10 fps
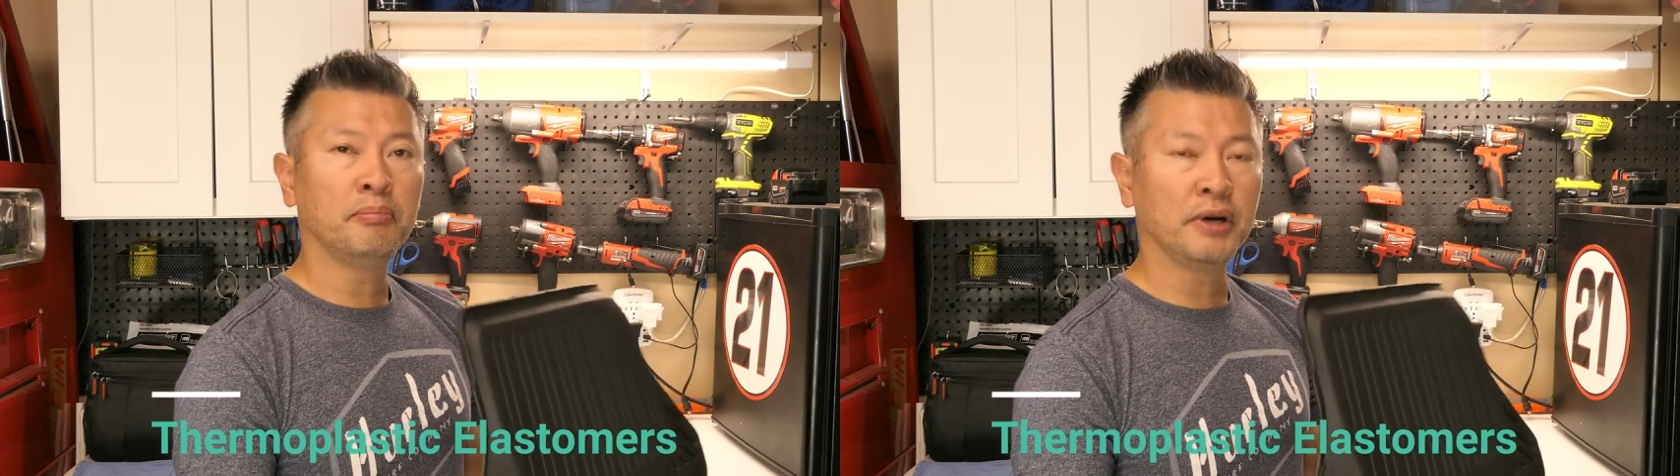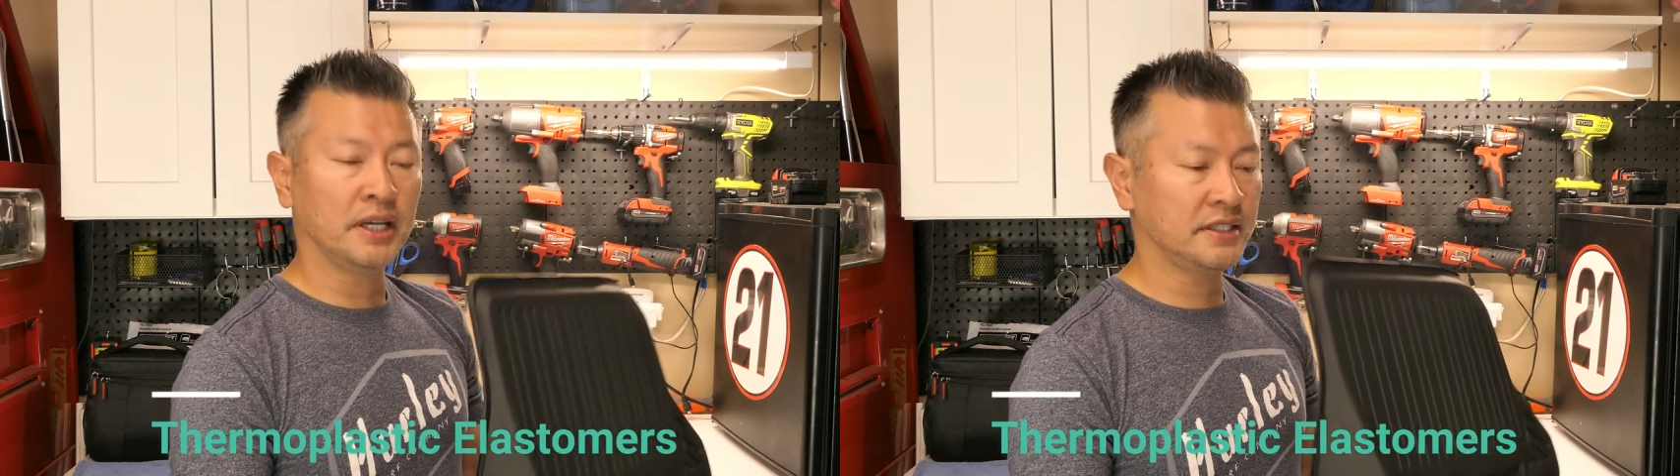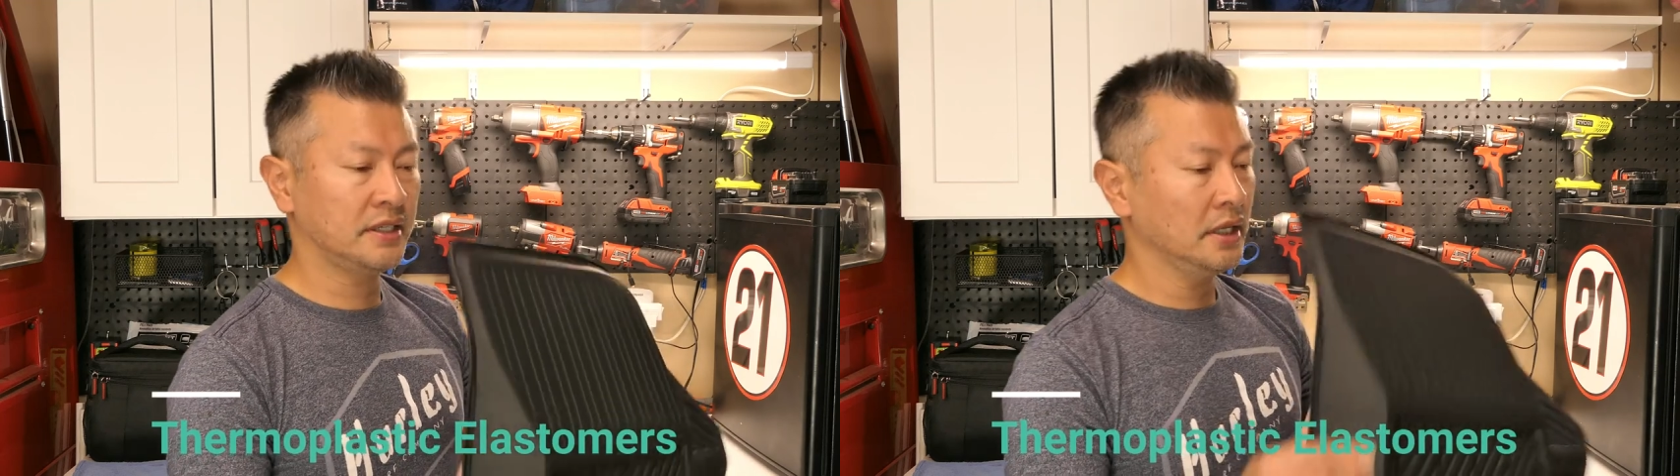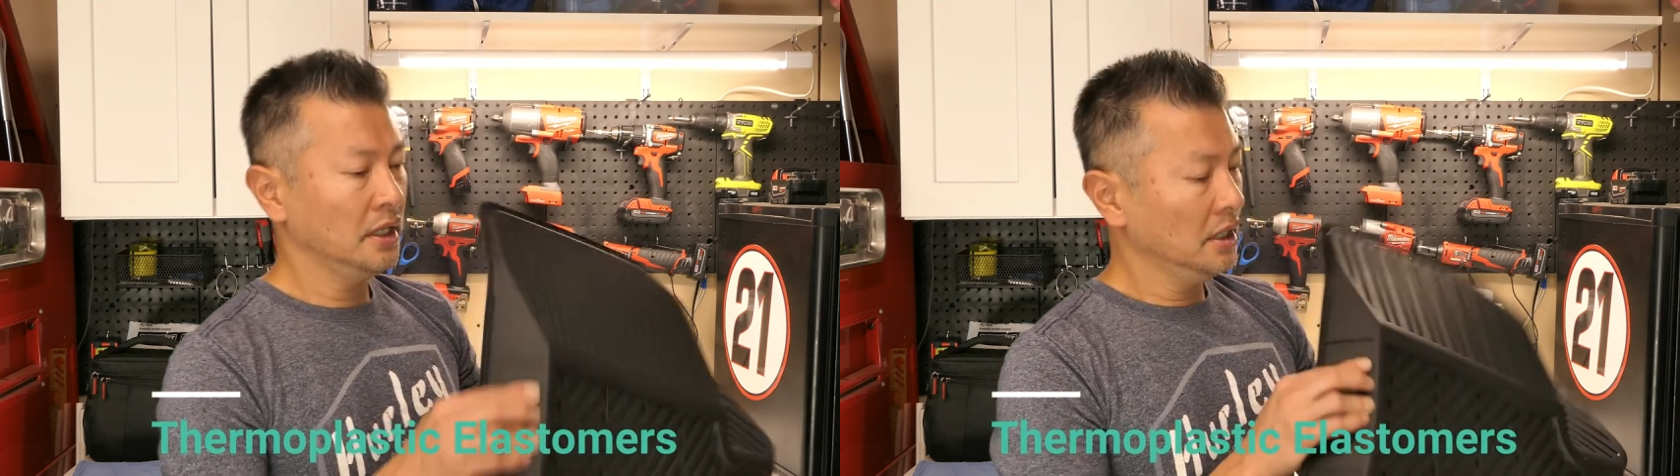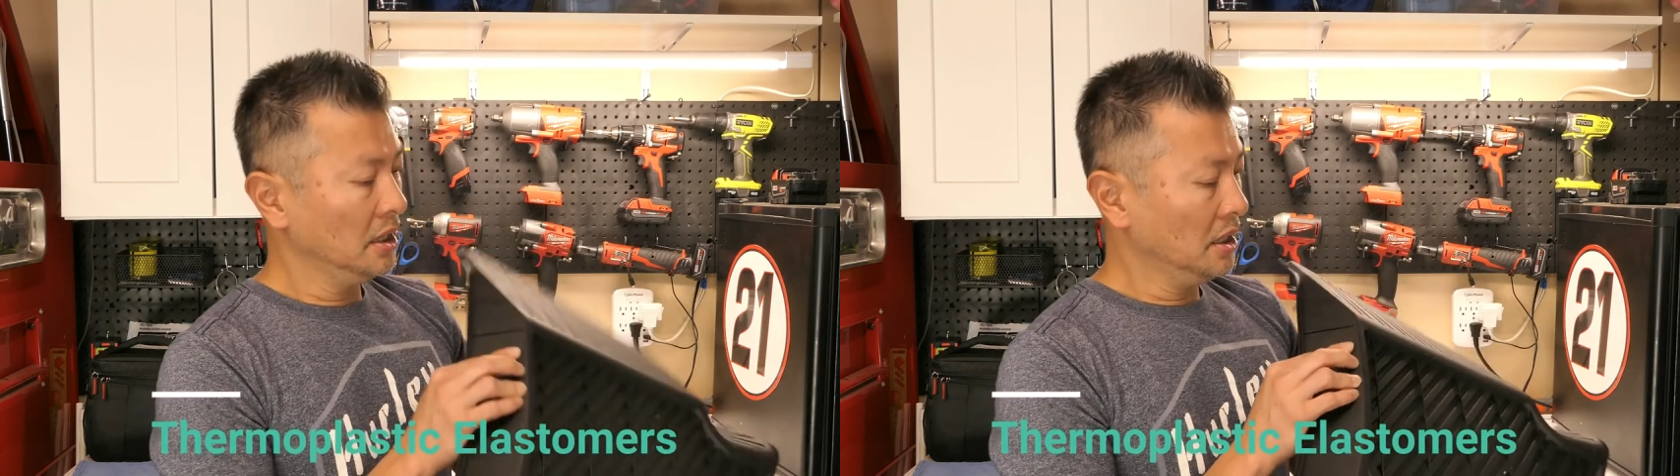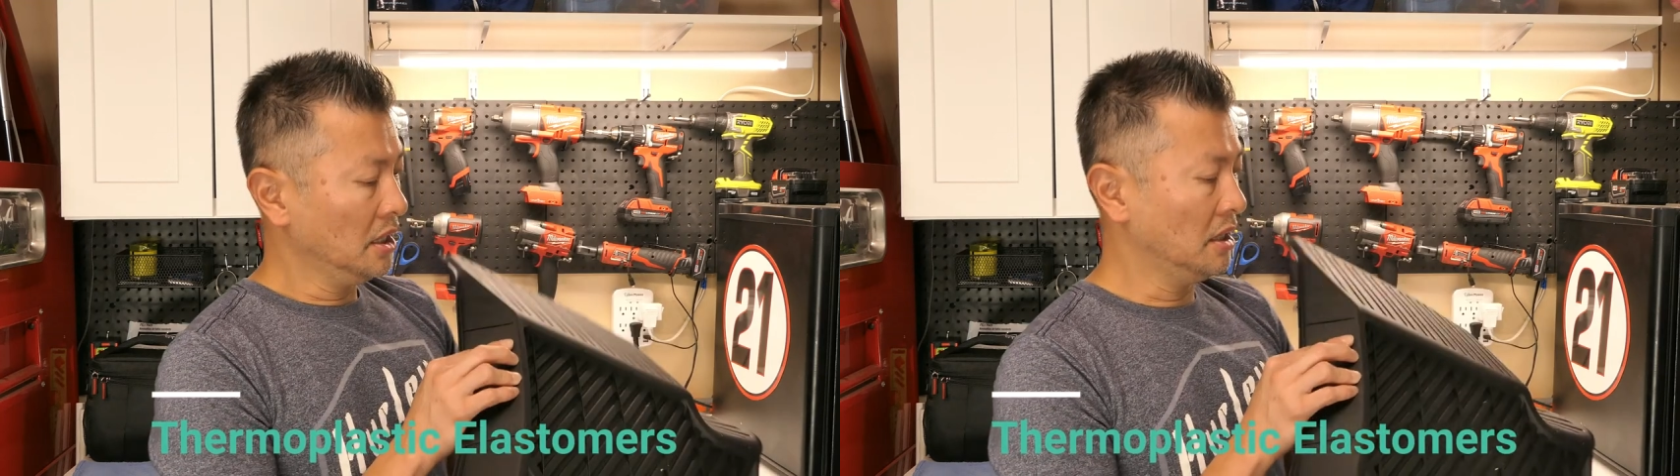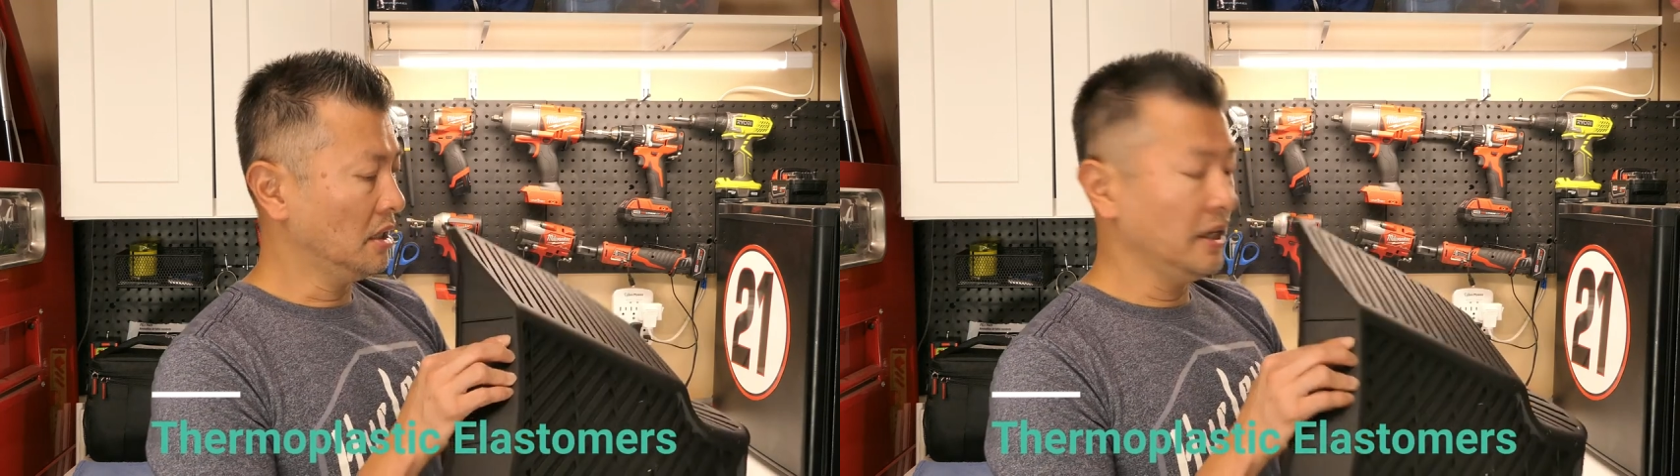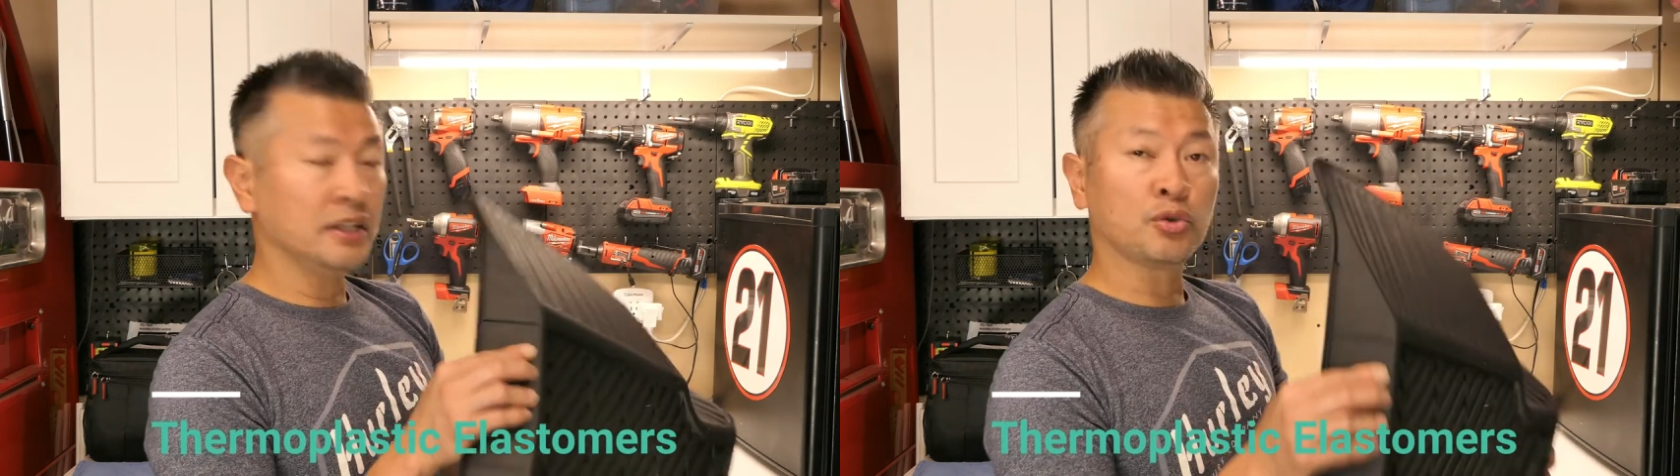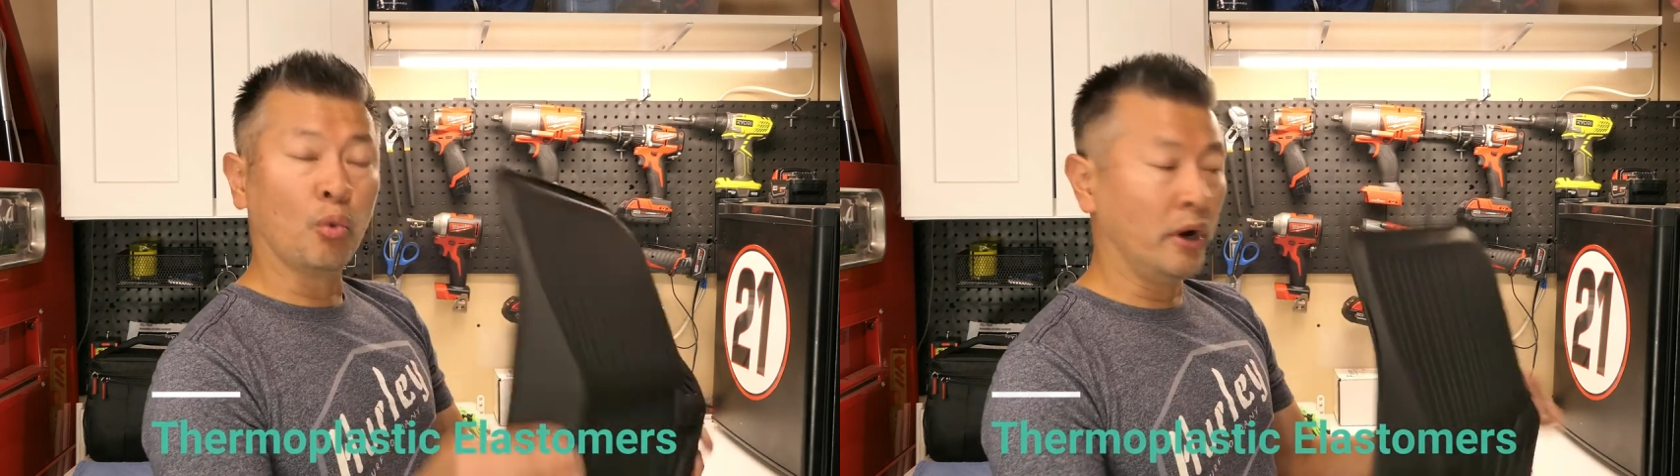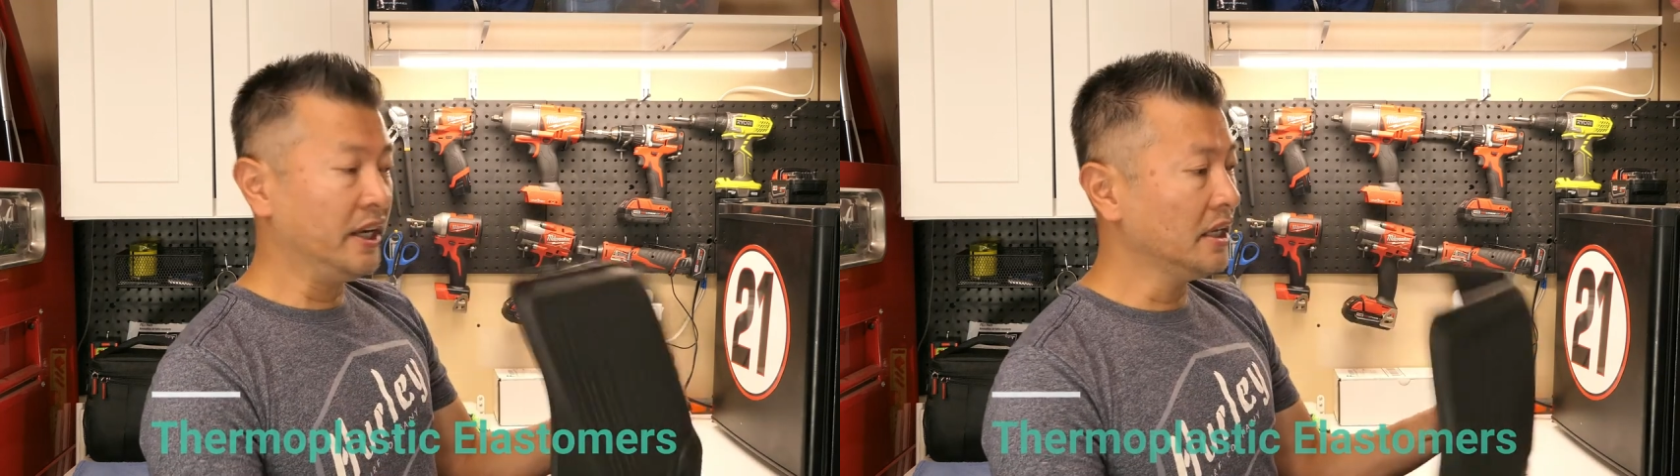but it's
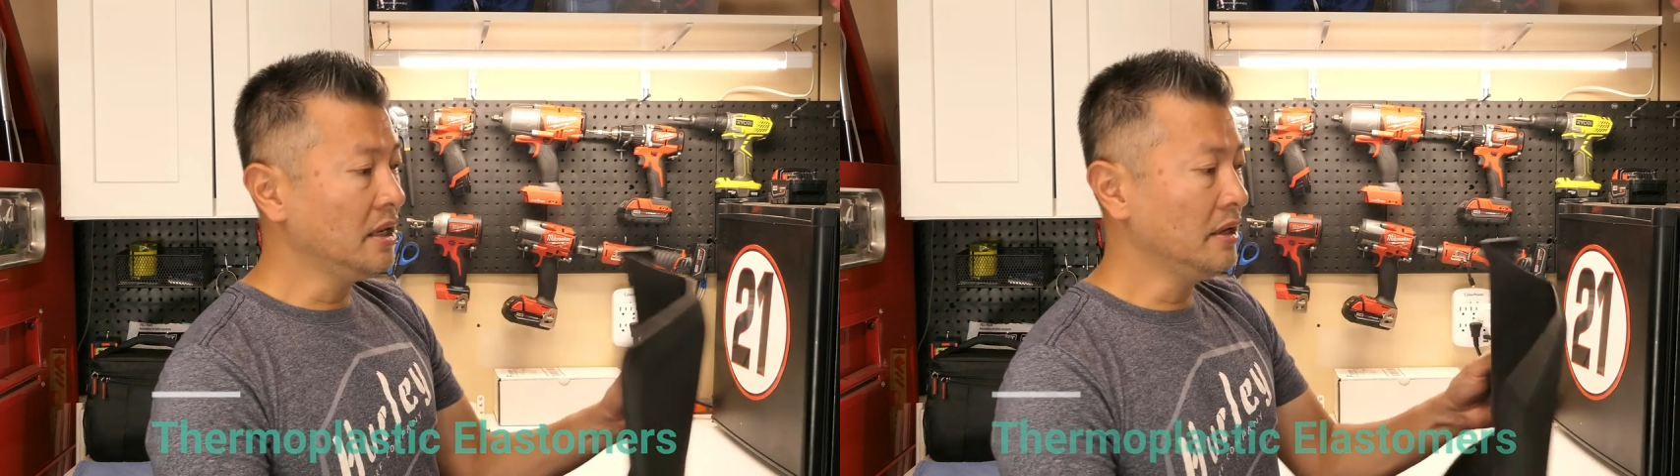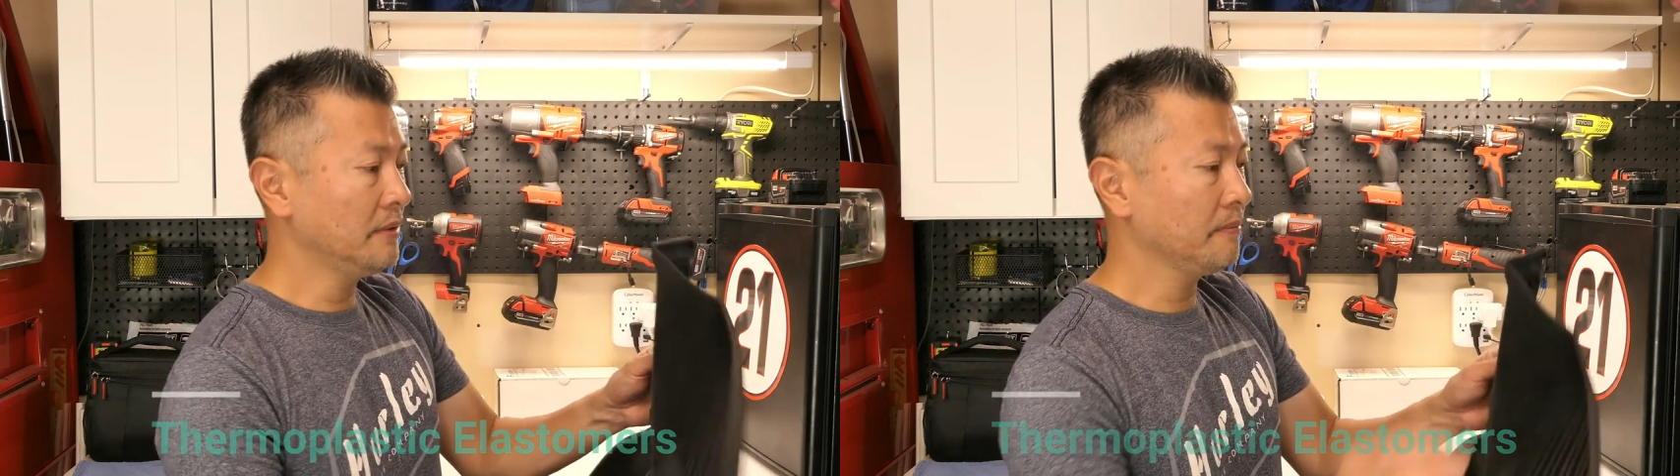weighted.